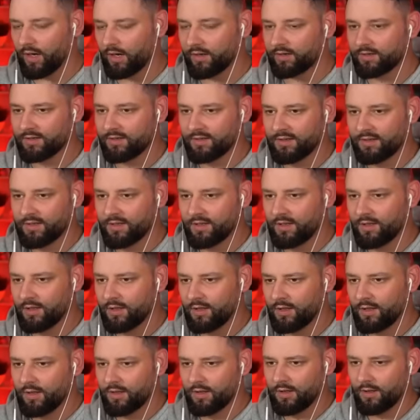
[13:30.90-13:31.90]
on.
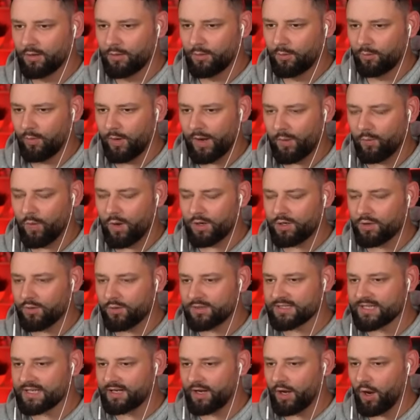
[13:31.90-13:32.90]
Wait, what
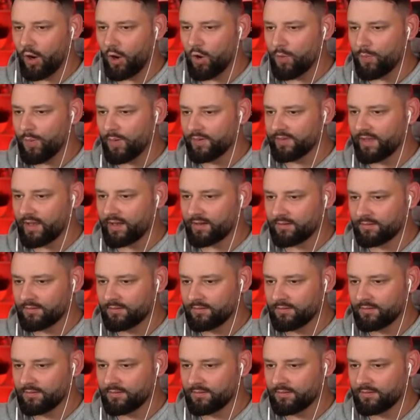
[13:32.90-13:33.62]
doors can I open then?